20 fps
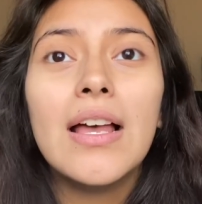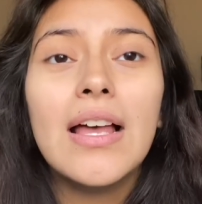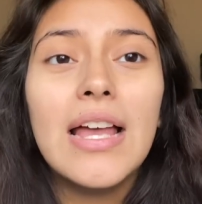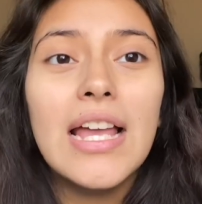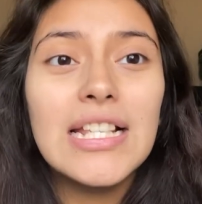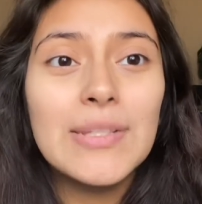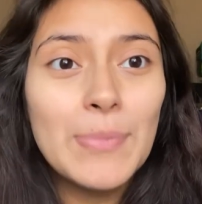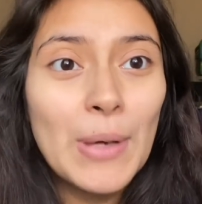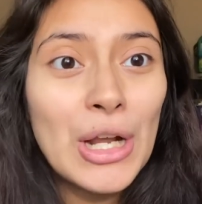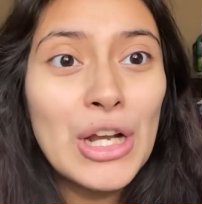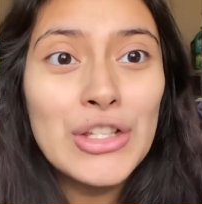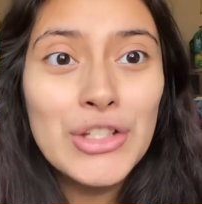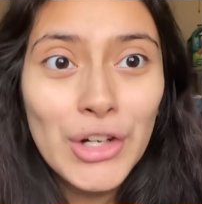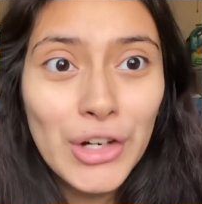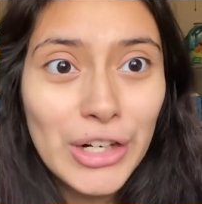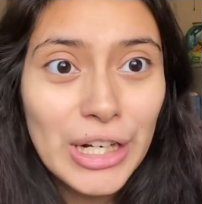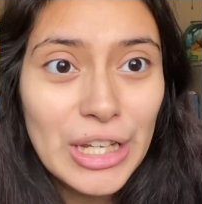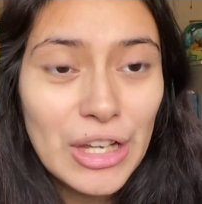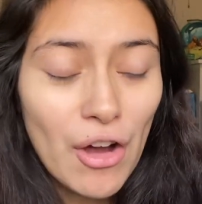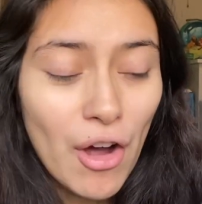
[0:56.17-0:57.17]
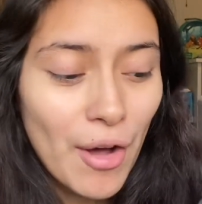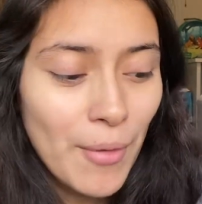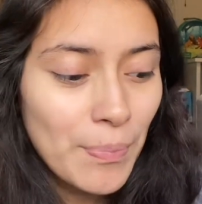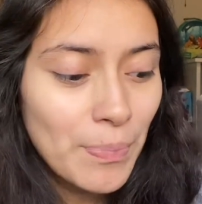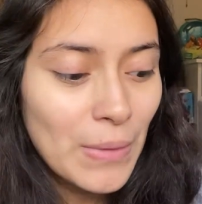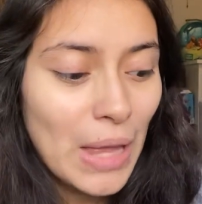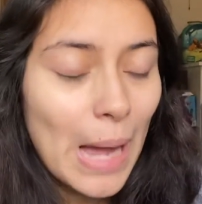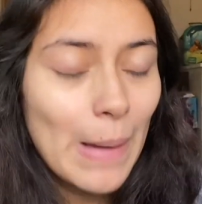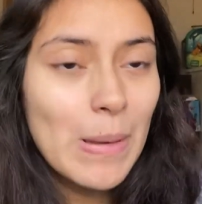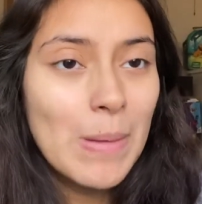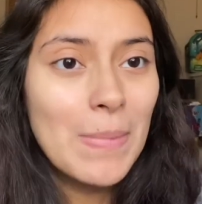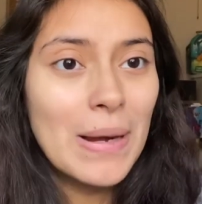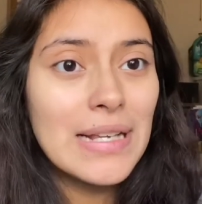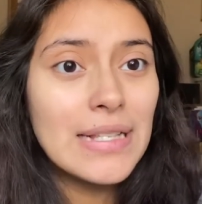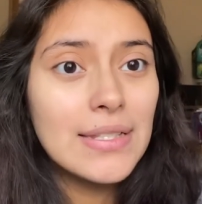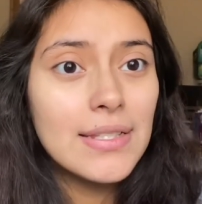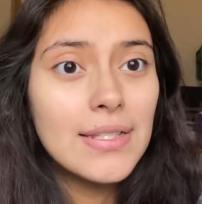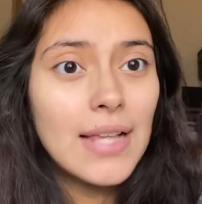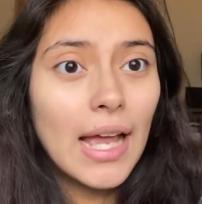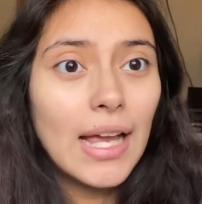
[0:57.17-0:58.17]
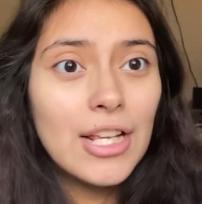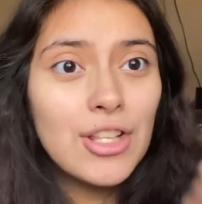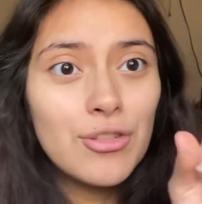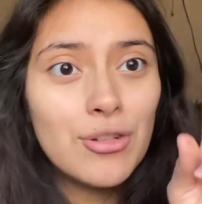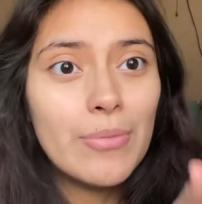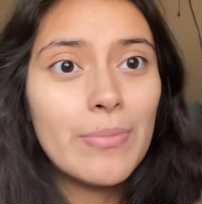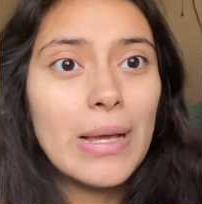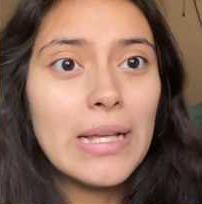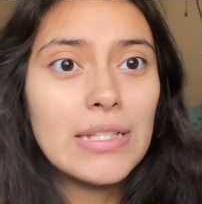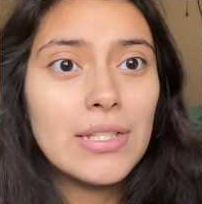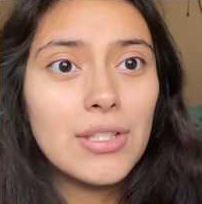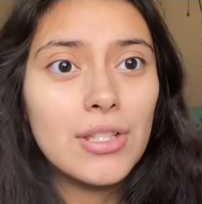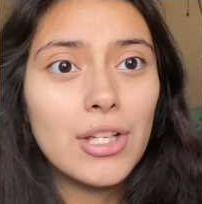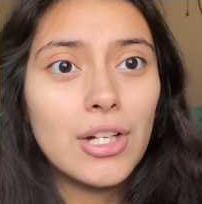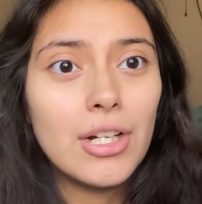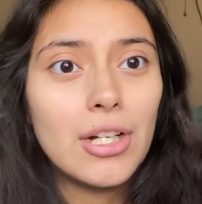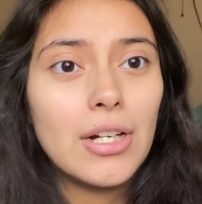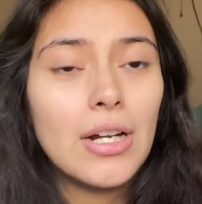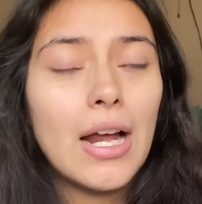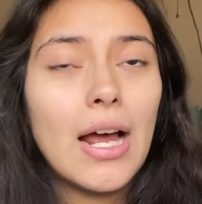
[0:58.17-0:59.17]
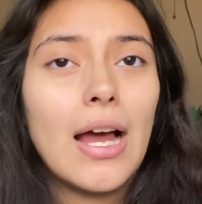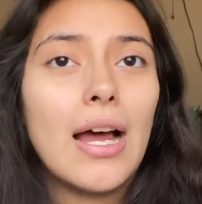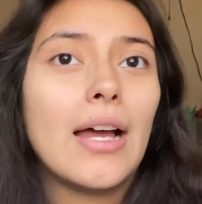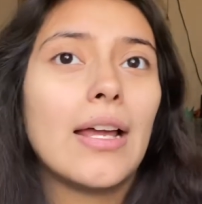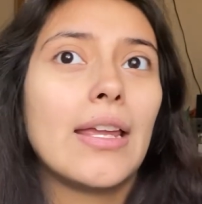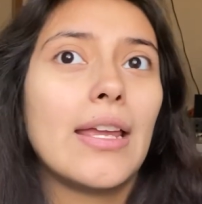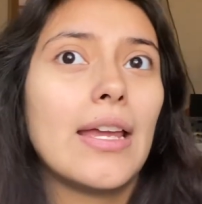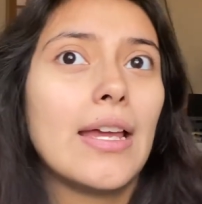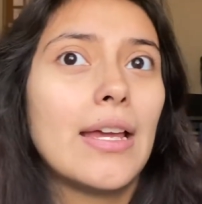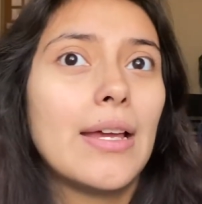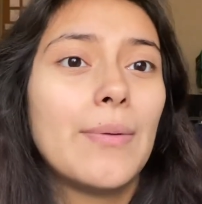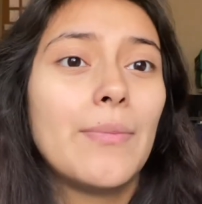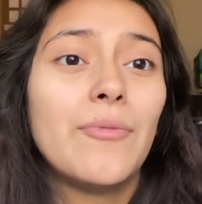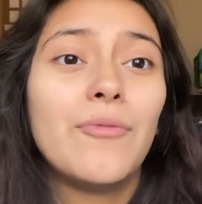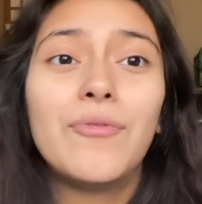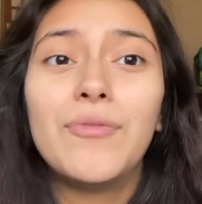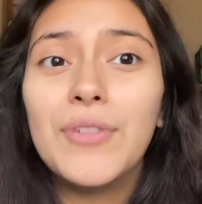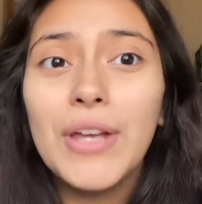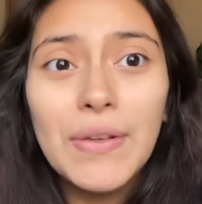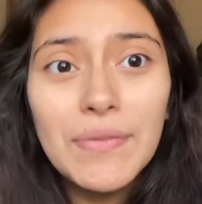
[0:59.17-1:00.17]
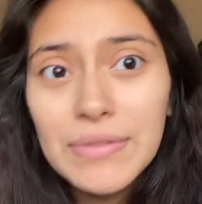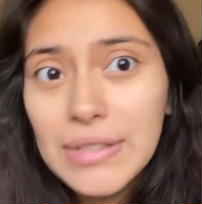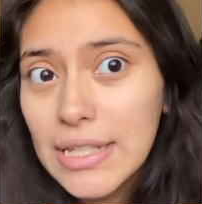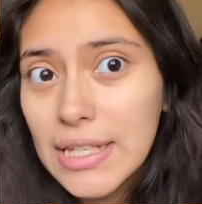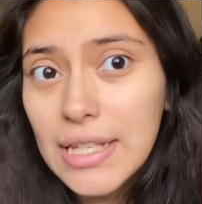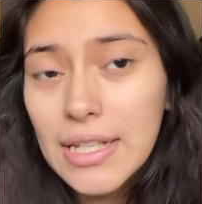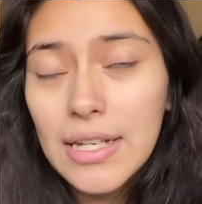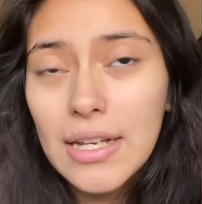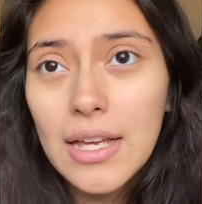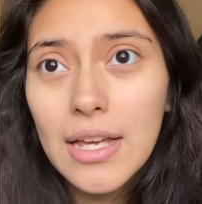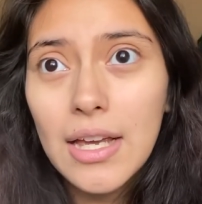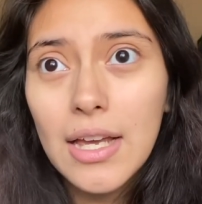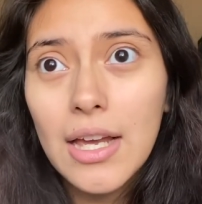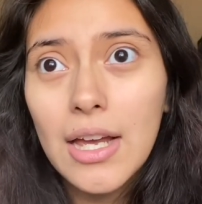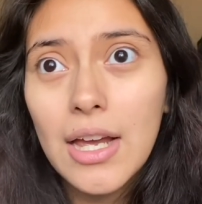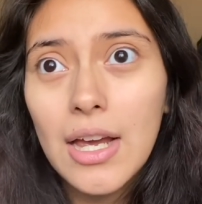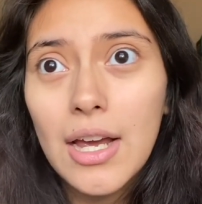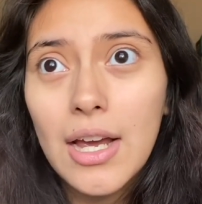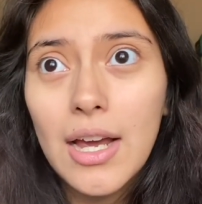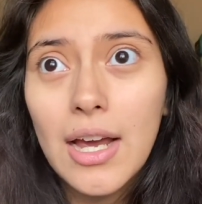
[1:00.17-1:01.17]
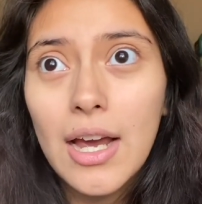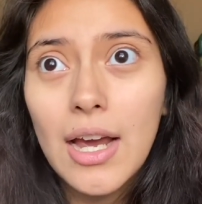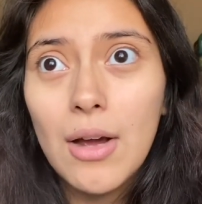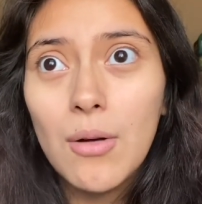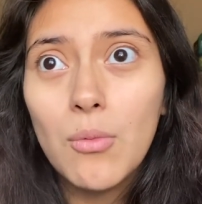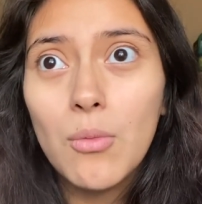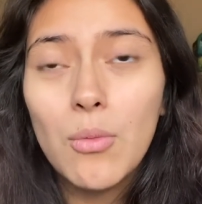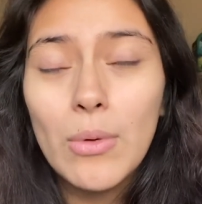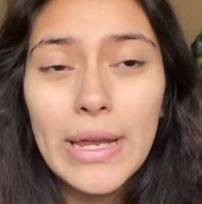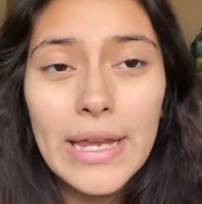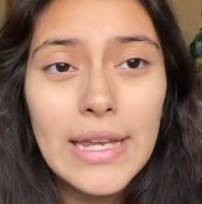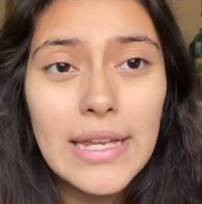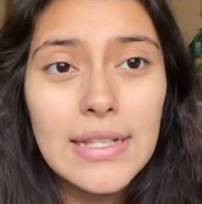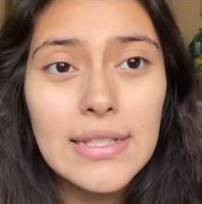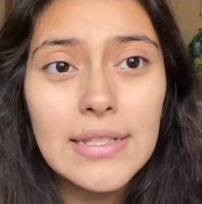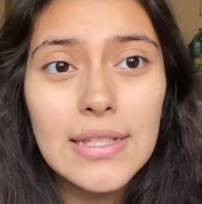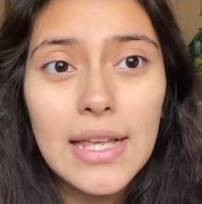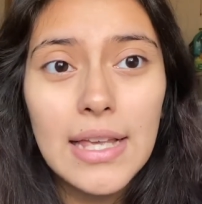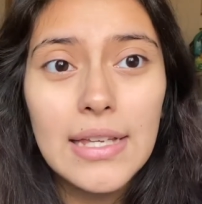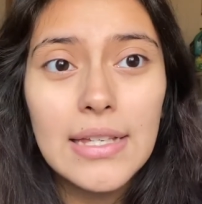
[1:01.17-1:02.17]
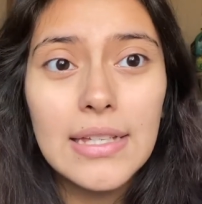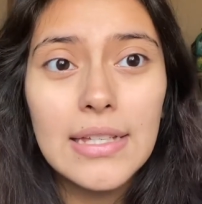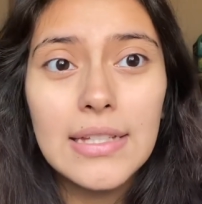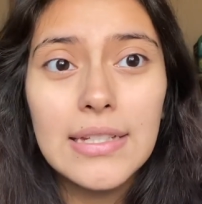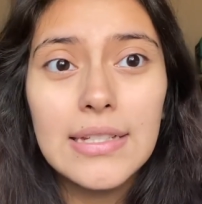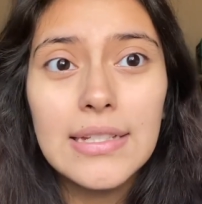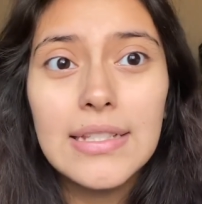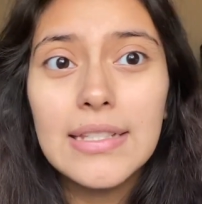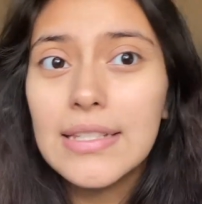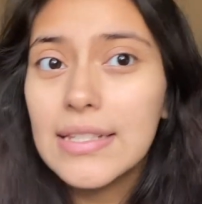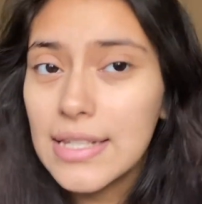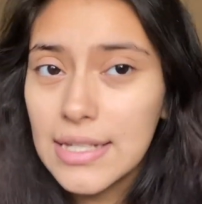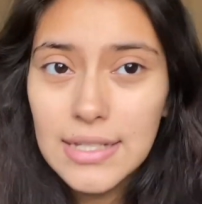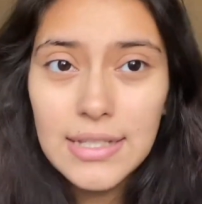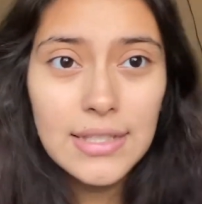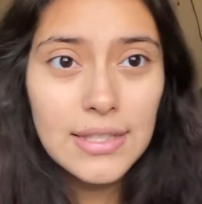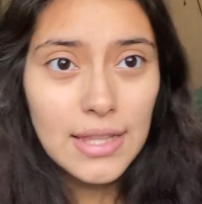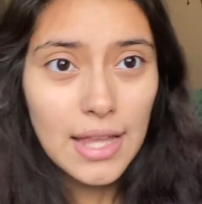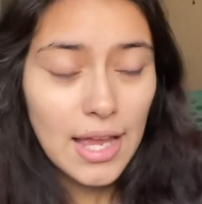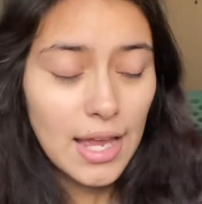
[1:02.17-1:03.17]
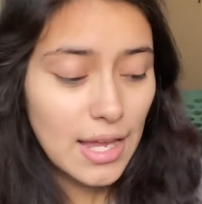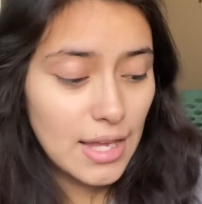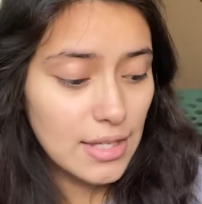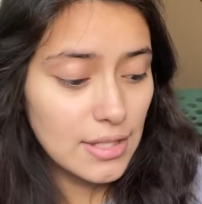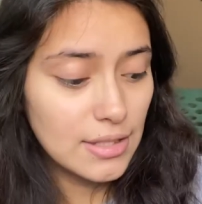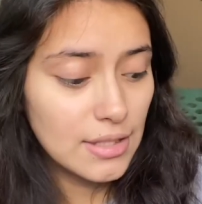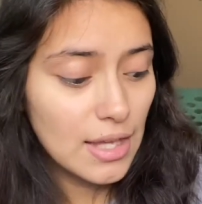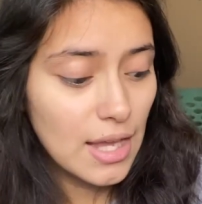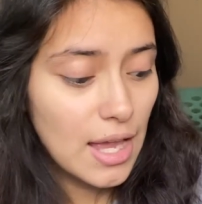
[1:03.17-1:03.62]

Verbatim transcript: It's been a journey, y'all. I'm in my second trimester. I am 15 weeks and six days.